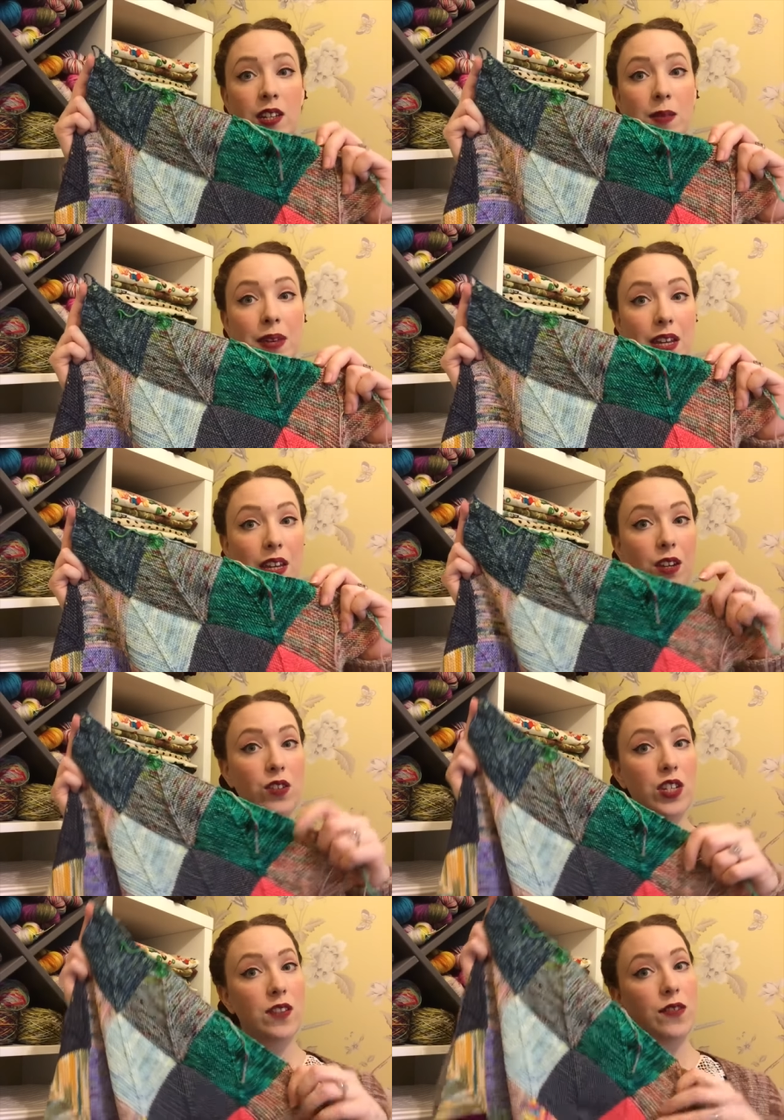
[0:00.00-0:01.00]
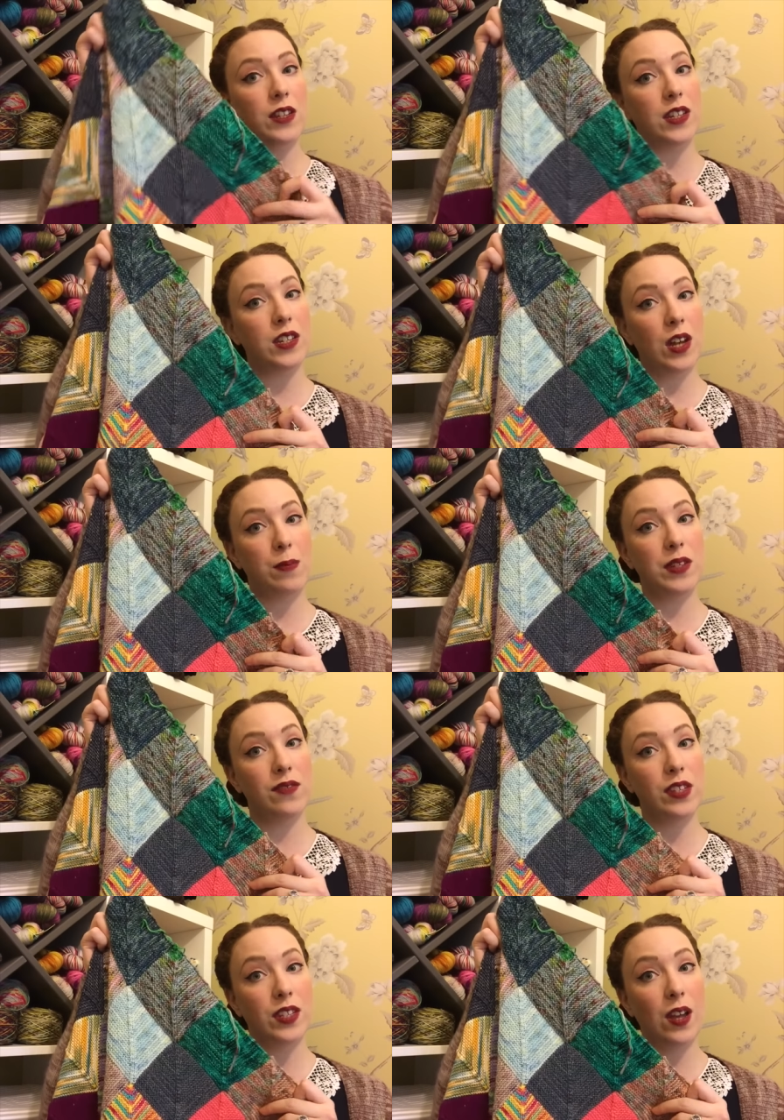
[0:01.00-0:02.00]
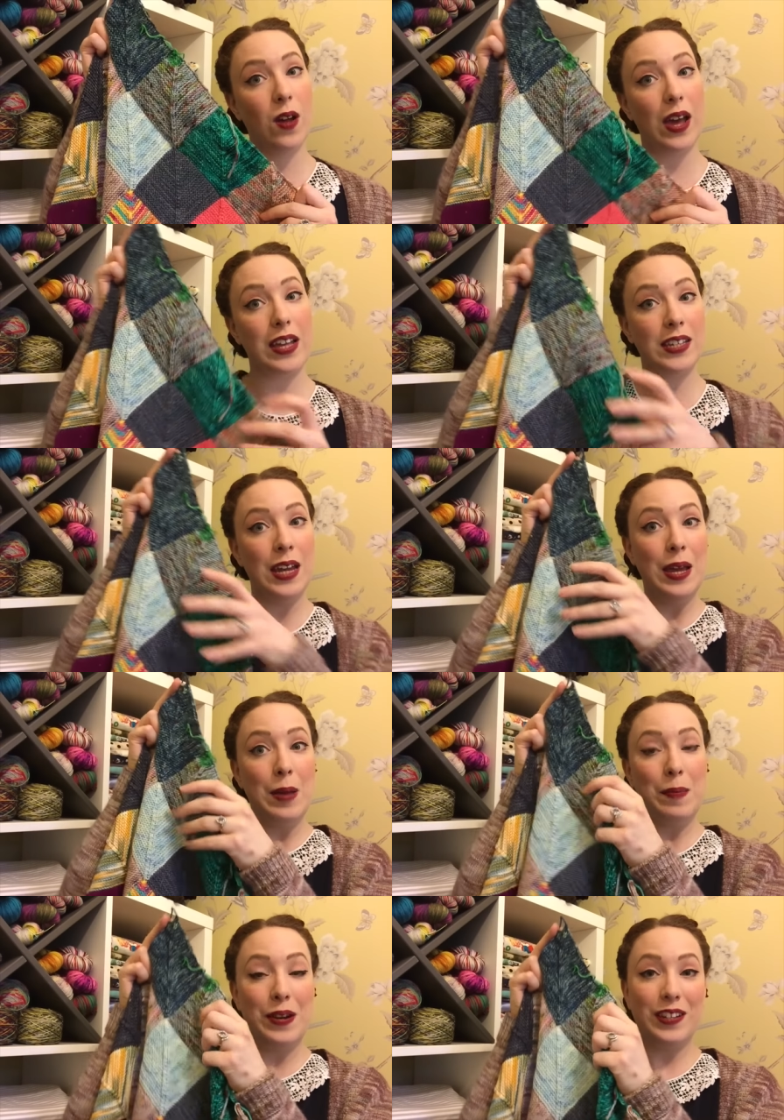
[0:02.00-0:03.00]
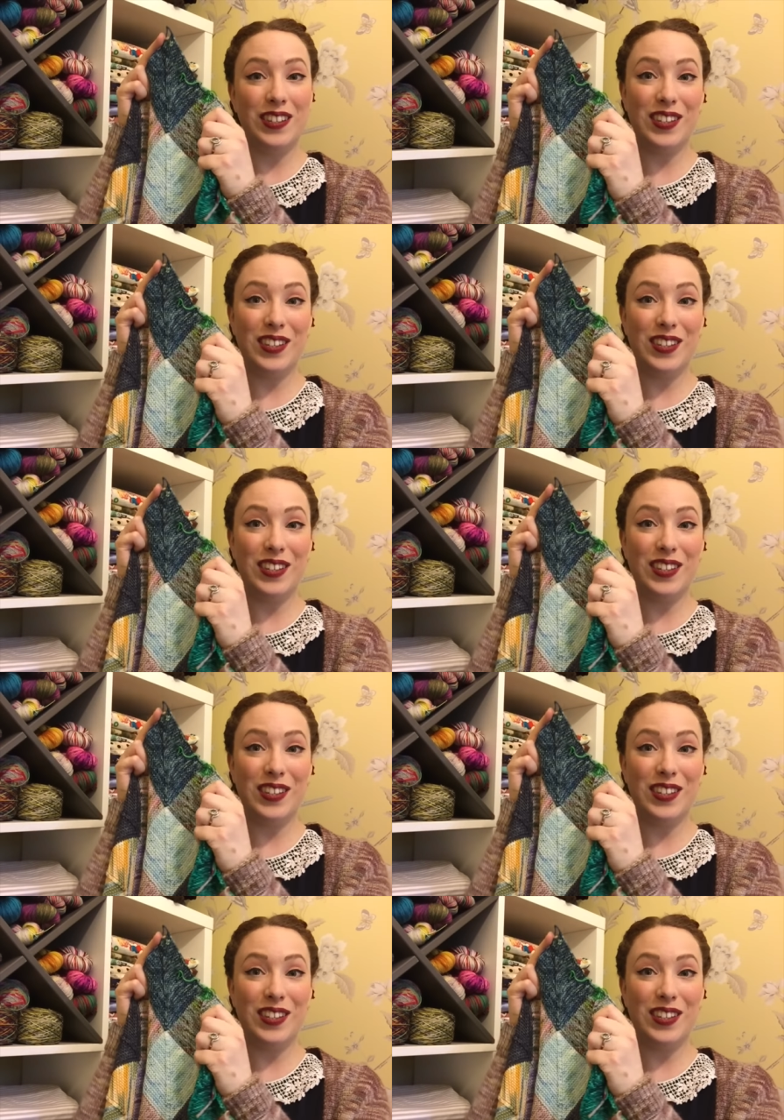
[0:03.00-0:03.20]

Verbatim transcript: it doesn't make a huge difference in terms of the size but it's